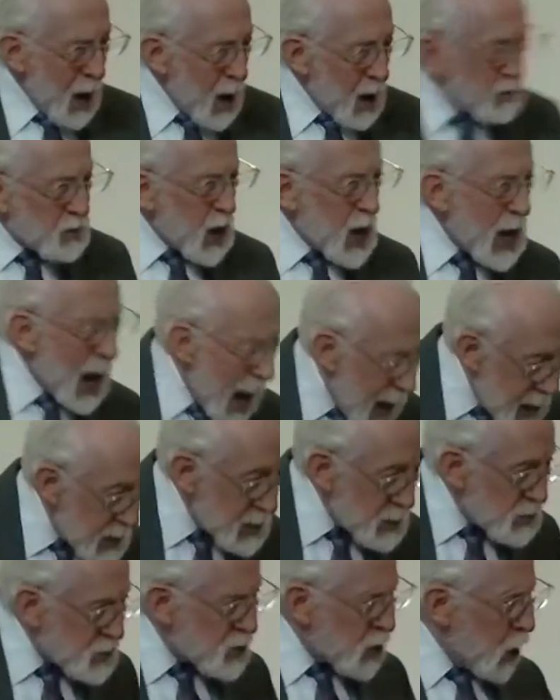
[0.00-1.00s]
of the
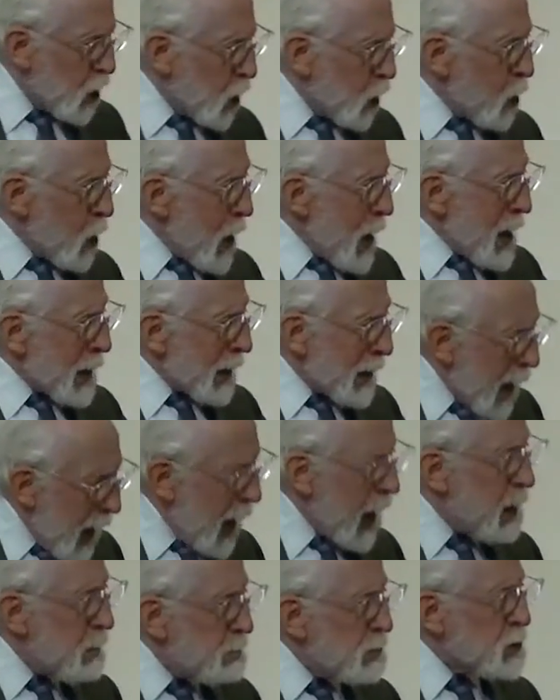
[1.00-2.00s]
angel
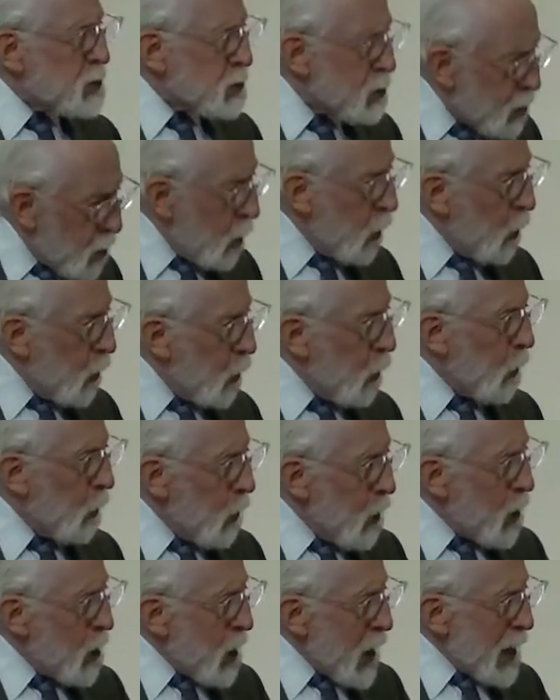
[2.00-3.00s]
came true
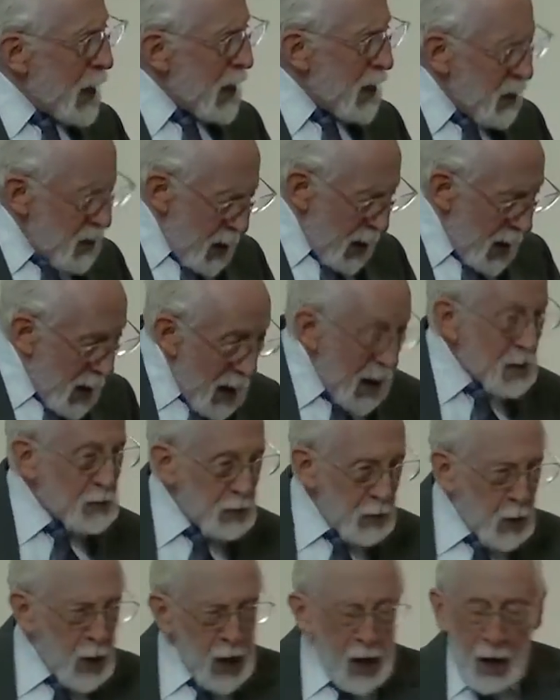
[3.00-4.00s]
in
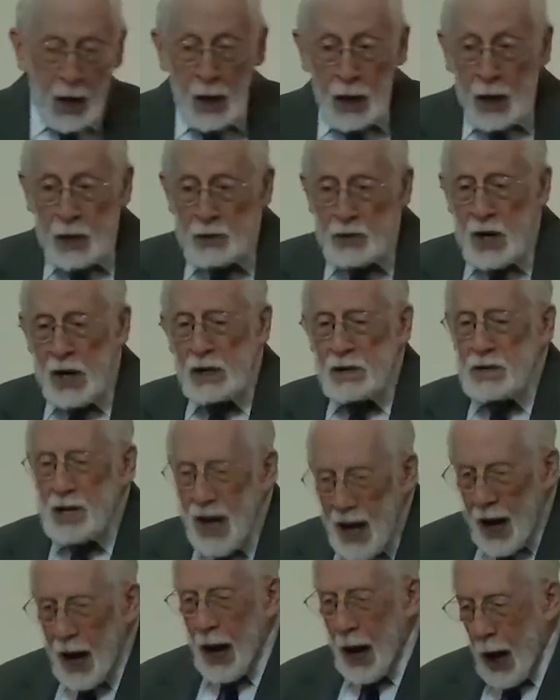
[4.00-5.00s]
every
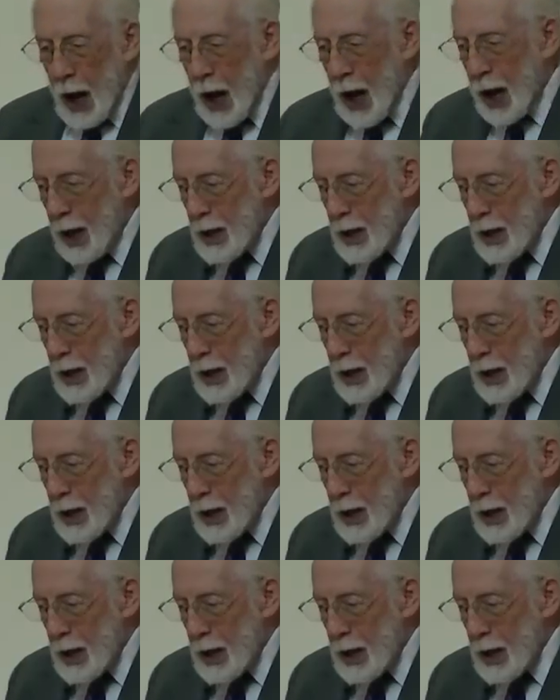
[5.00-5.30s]
detail.